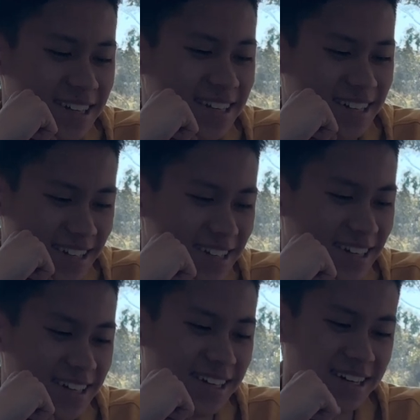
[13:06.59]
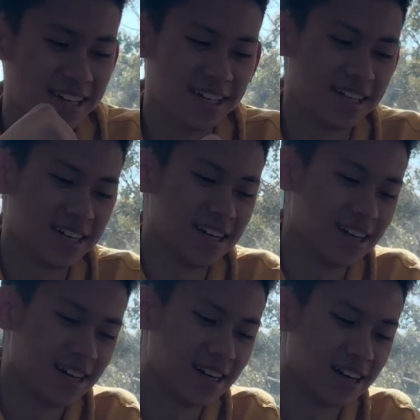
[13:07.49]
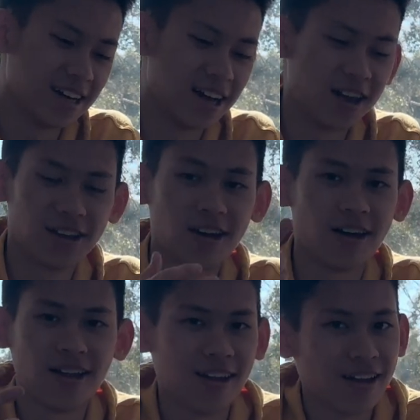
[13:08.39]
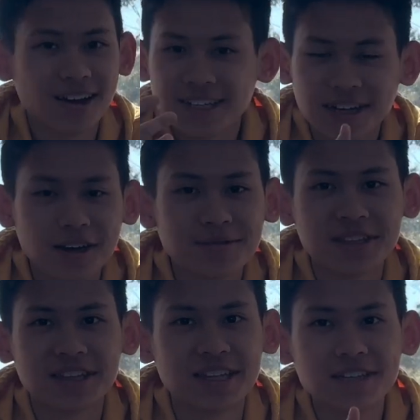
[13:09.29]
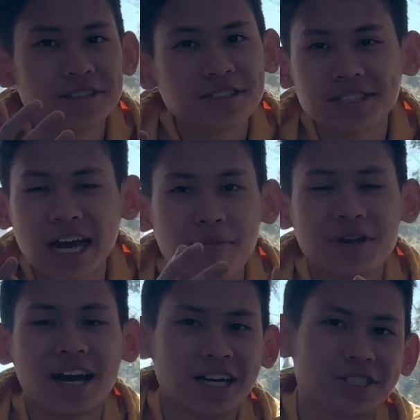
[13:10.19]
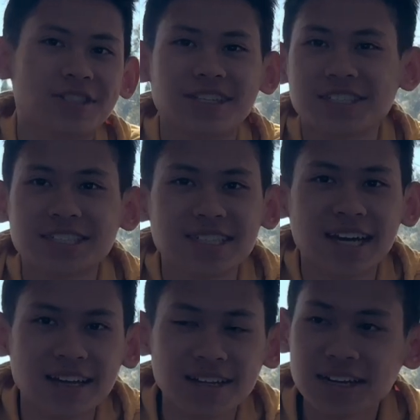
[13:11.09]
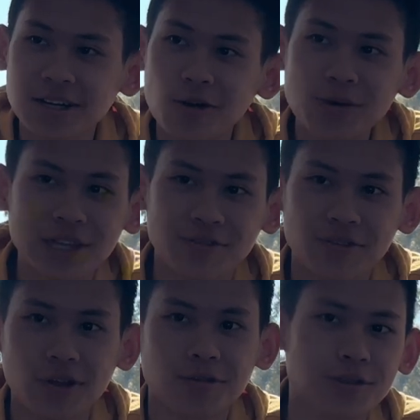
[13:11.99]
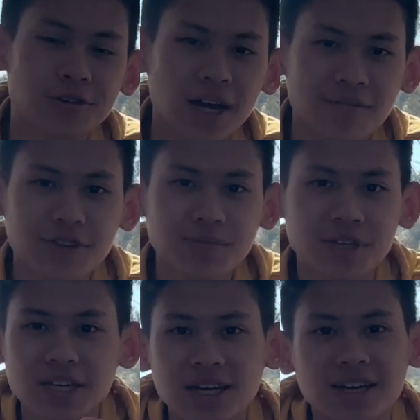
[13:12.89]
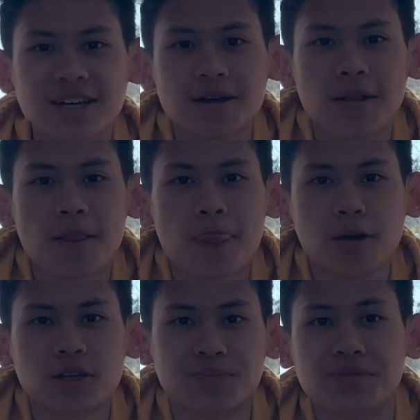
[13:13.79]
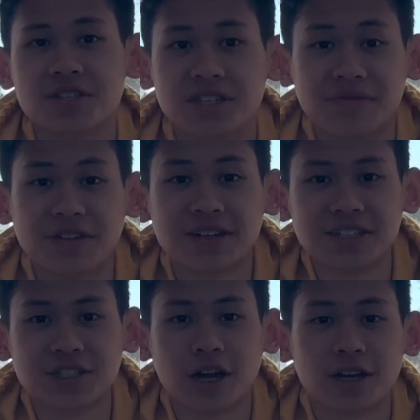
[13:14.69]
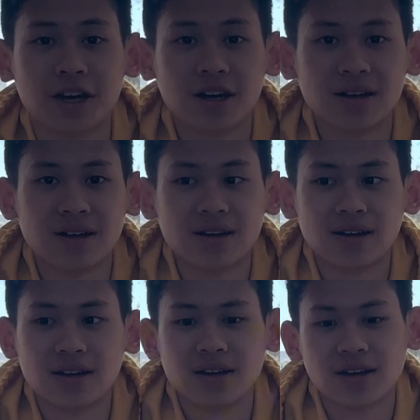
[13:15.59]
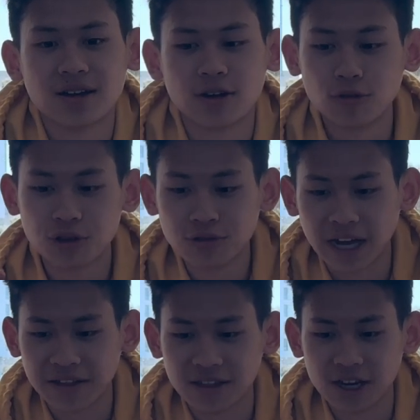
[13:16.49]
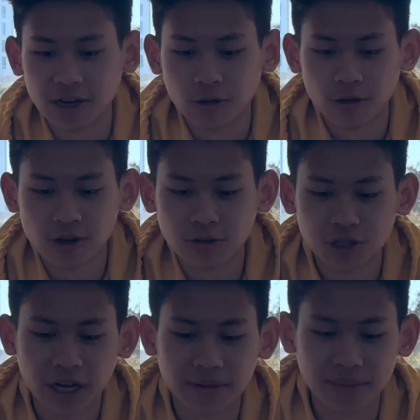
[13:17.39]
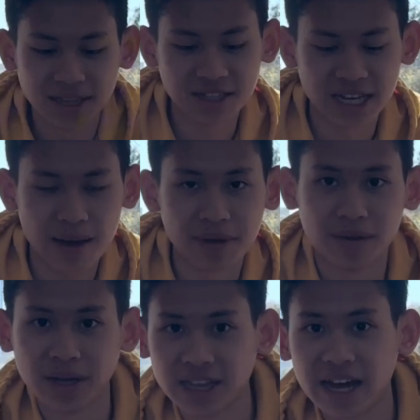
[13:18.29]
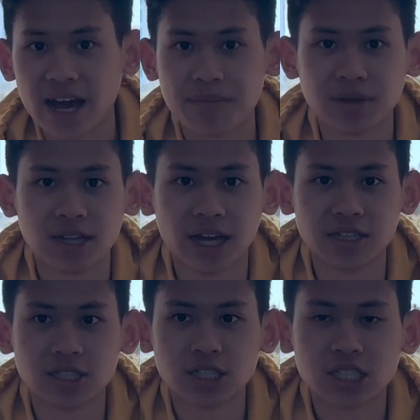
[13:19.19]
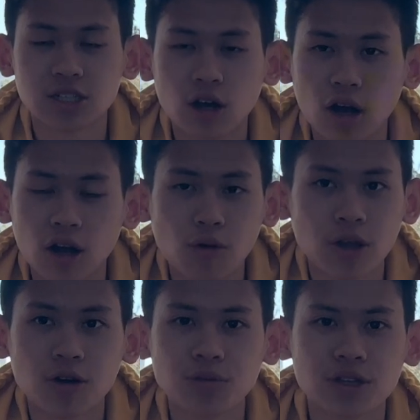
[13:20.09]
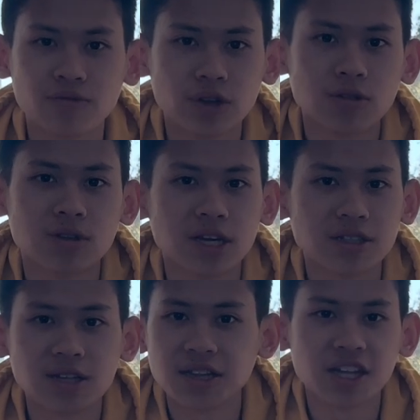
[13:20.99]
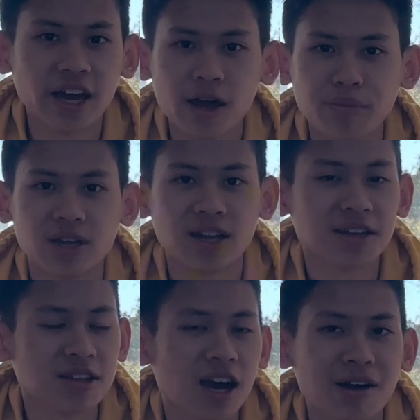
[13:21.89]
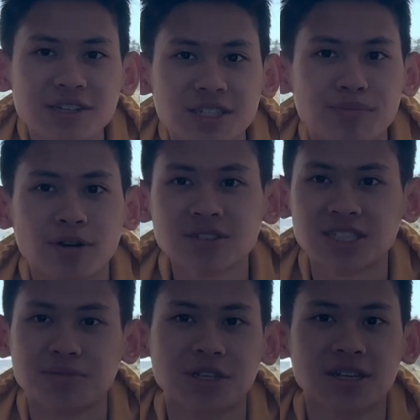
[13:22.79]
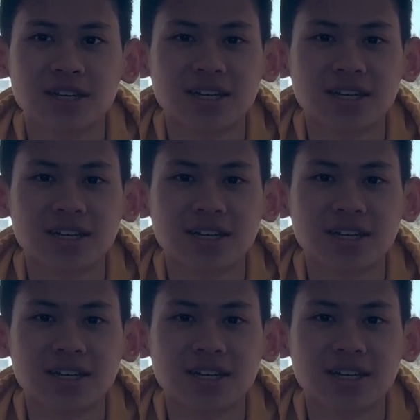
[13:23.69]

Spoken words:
Again, why are we expecting? A lot of times, things should just happen naturally. Just let it go with the flow. You don't have to be specifically trying to go do that thing or go try to make this happen, make that happen. Like, just go along with the flow. Let things happen. Let things how it's supposed to be.